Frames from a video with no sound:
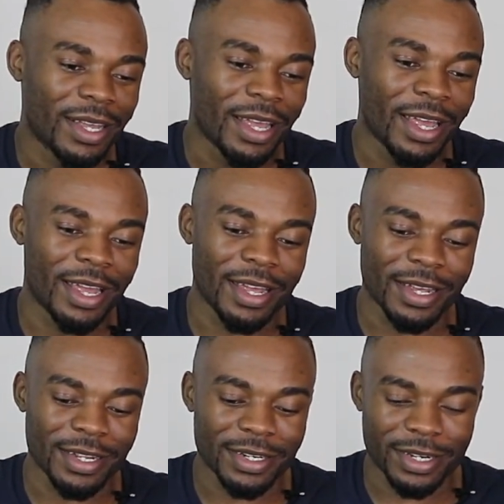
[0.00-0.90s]

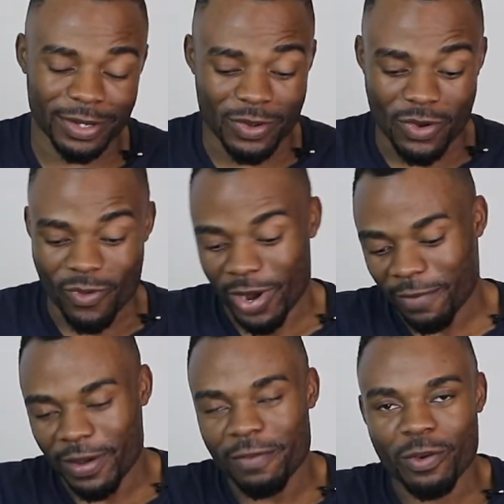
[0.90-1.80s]
And
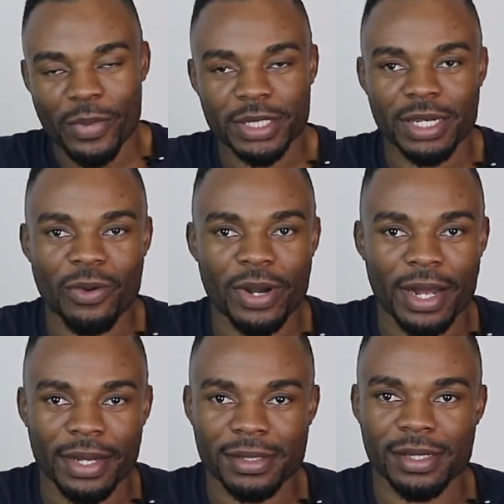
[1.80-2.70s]
whatever information I want to
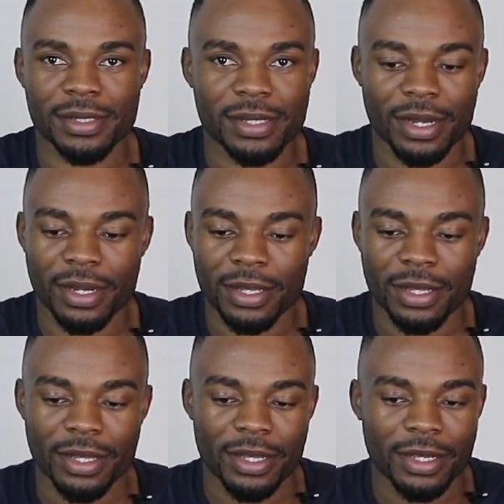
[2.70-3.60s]
ask this guy,
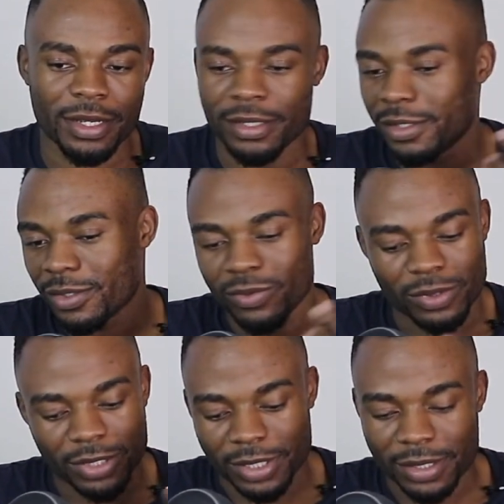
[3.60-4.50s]
it
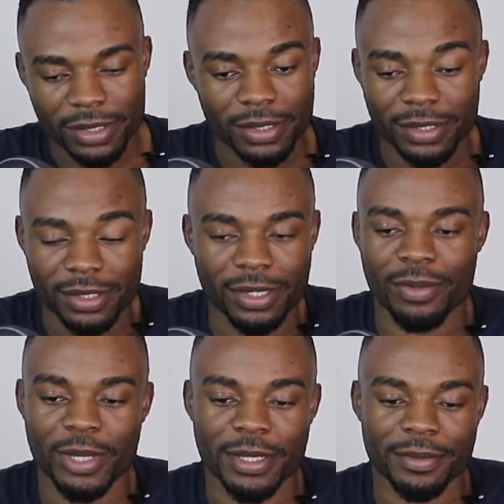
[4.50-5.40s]
will just tell
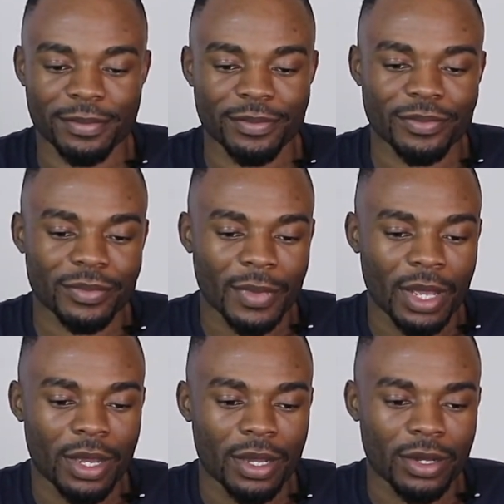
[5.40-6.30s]
me.
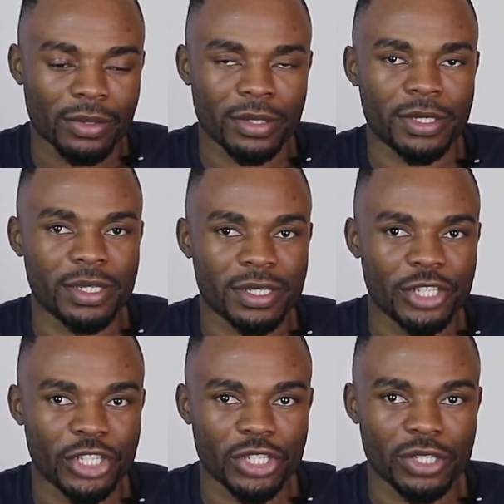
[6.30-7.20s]
They say it's a
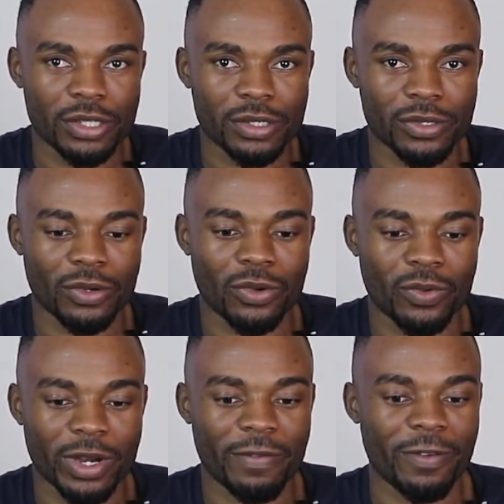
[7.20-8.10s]
she, so
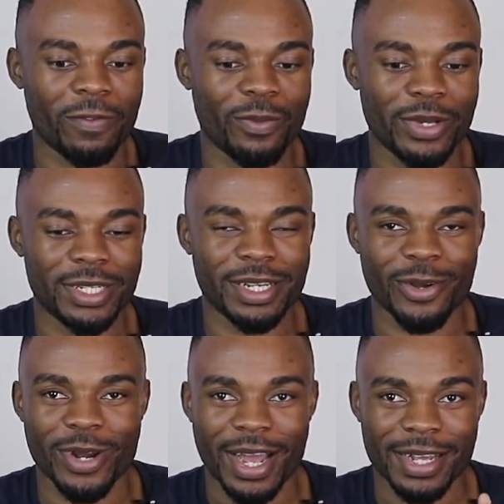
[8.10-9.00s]
whatever information I
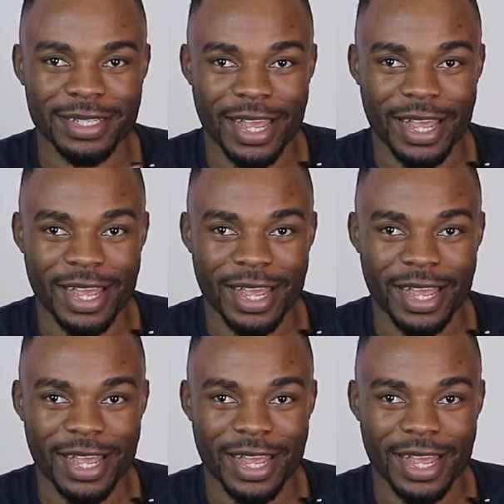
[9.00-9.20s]
want to ask